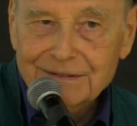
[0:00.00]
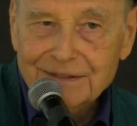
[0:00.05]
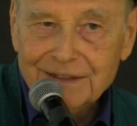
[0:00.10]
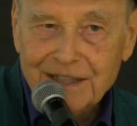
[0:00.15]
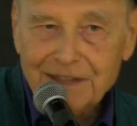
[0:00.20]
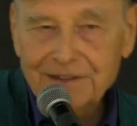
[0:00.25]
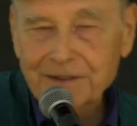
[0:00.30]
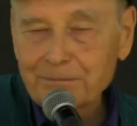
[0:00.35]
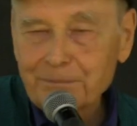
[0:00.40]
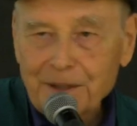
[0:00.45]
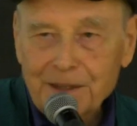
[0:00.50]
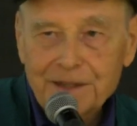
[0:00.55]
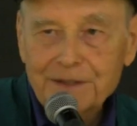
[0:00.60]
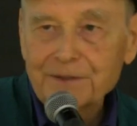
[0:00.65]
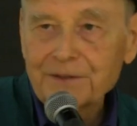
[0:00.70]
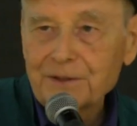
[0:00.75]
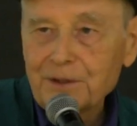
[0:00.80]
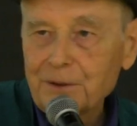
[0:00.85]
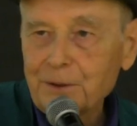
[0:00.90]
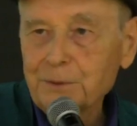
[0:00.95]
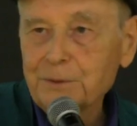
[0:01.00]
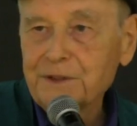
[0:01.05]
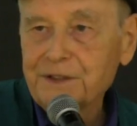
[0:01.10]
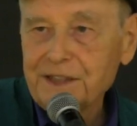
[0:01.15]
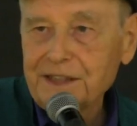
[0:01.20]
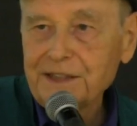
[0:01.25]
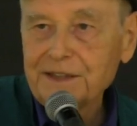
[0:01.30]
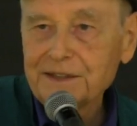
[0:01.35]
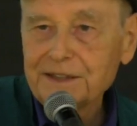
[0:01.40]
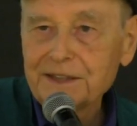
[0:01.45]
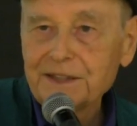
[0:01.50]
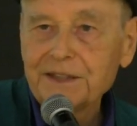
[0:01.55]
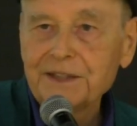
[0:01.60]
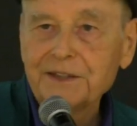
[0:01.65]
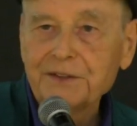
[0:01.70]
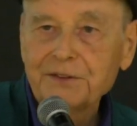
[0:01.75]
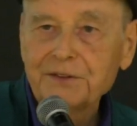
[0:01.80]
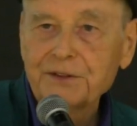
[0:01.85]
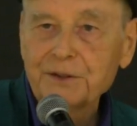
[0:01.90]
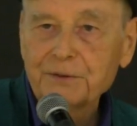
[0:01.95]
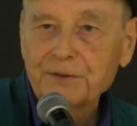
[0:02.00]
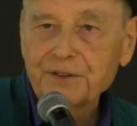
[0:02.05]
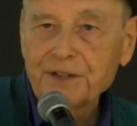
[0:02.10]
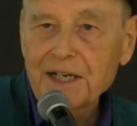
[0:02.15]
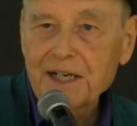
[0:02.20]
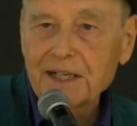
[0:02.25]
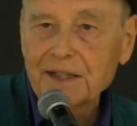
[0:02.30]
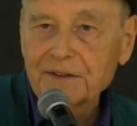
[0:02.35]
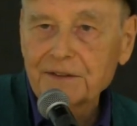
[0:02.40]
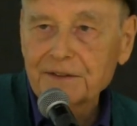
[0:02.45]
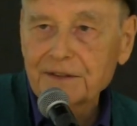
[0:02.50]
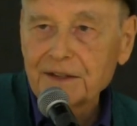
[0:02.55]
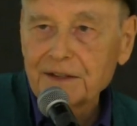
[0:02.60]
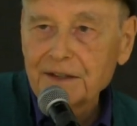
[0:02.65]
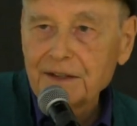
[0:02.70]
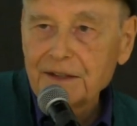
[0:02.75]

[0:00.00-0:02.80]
That's part of the whole deal in the history of science.